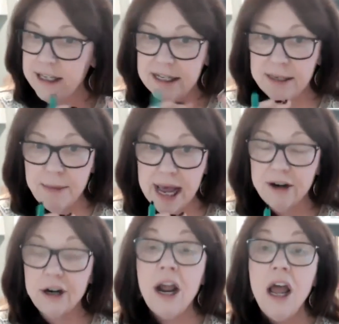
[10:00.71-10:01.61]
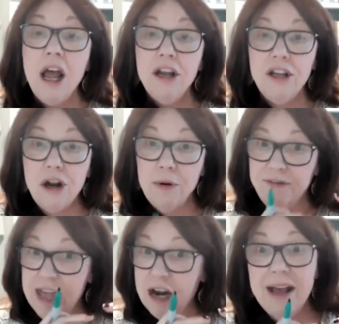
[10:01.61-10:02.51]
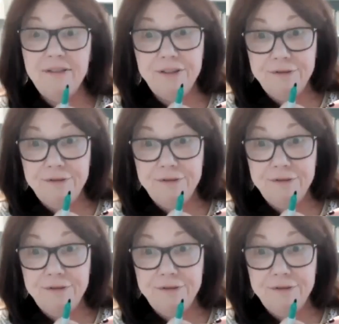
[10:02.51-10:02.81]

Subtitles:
doesn't matter. If they don't have a